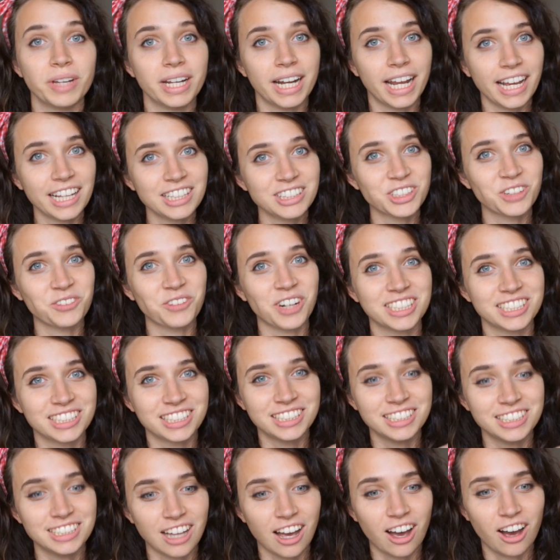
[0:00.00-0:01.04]
can answer
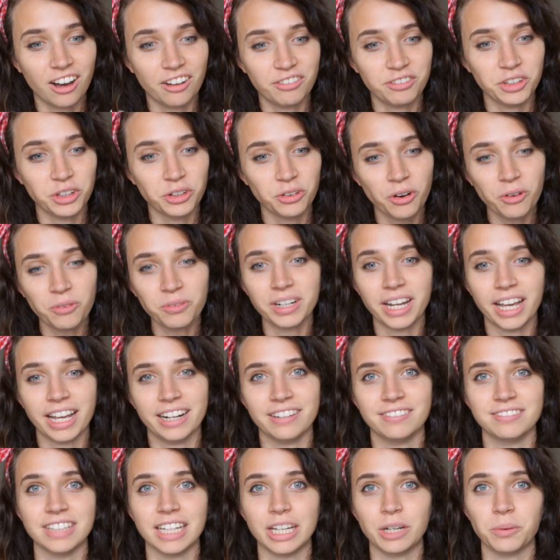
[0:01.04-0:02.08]
questions of your own
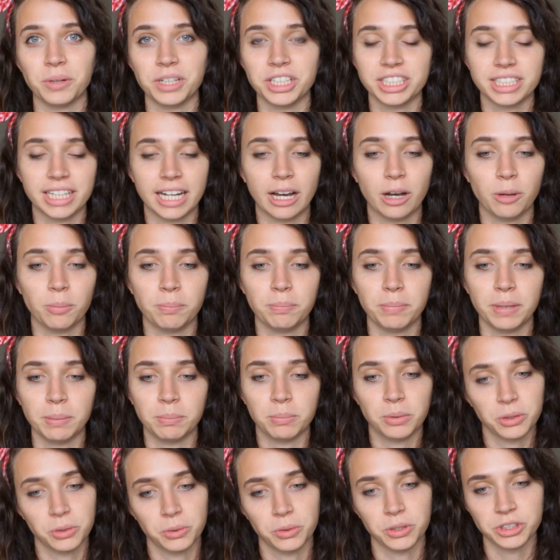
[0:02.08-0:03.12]
native language to help
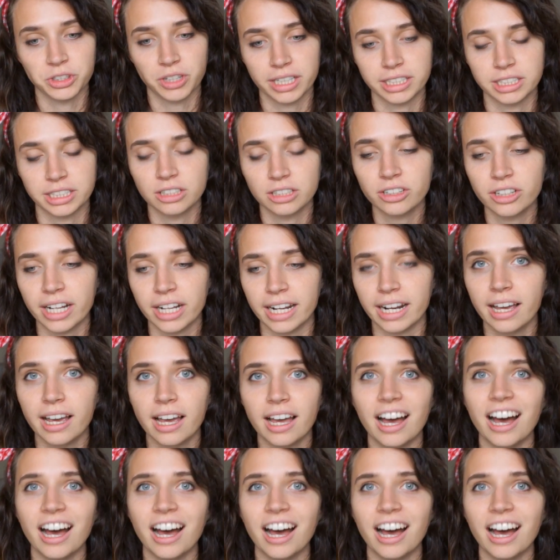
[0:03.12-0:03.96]
people who are trying to learn it.